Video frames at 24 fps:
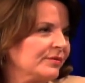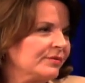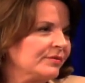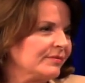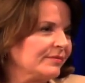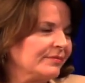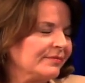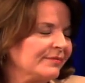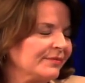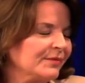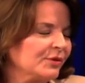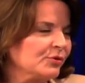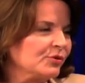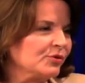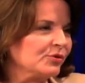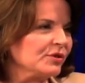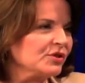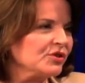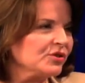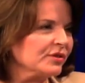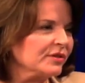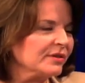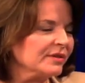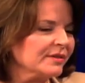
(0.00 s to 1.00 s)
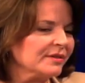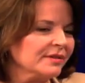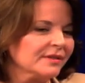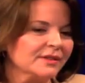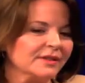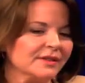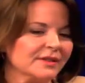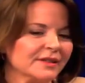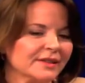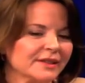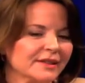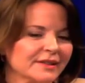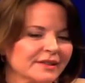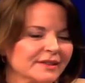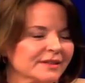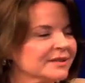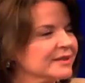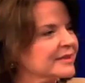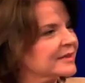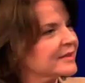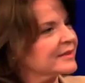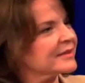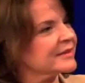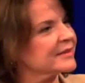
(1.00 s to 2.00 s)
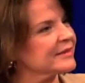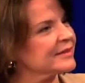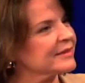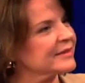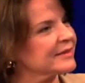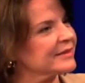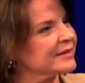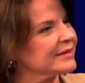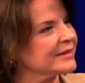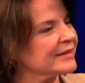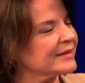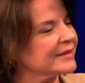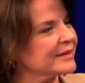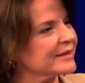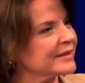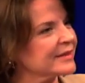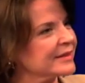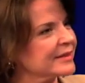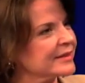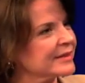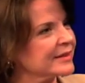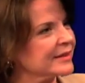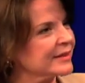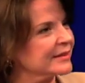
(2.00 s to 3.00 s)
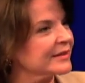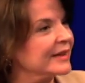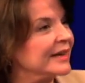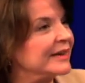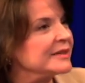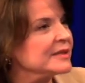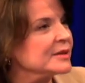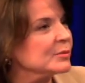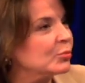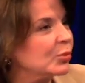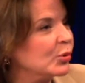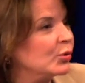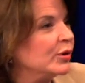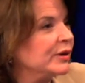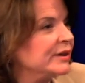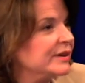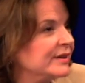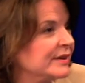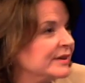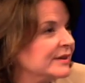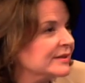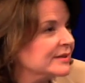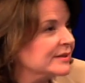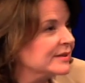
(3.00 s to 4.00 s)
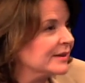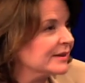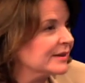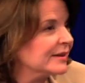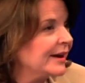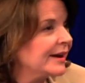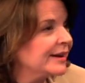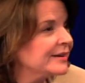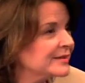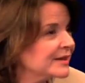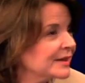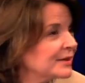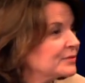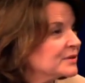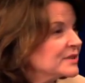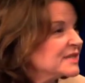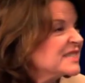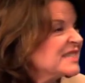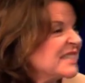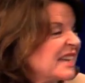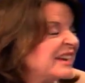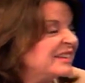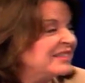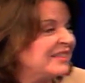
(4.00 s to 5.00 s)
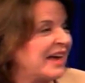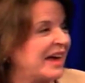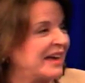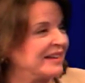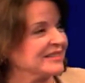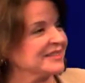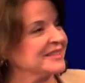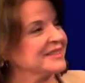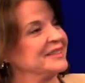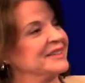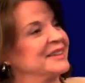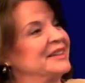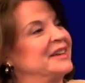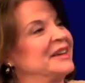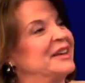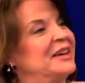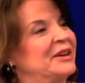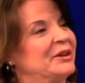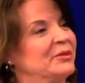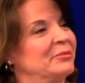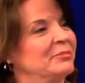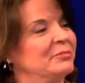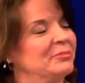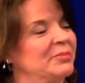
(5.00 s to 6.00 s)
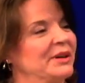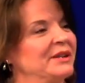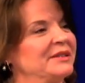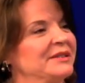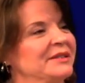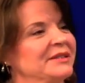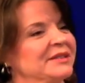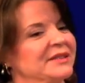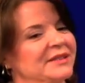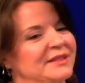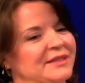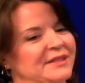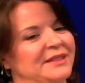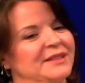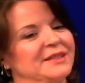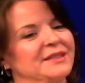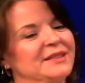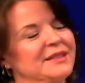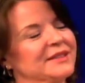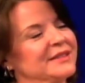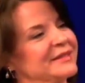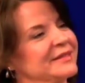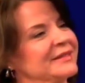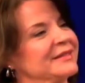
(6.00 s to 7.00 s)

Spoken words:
nutrition is less important. I hate to even say that, but it's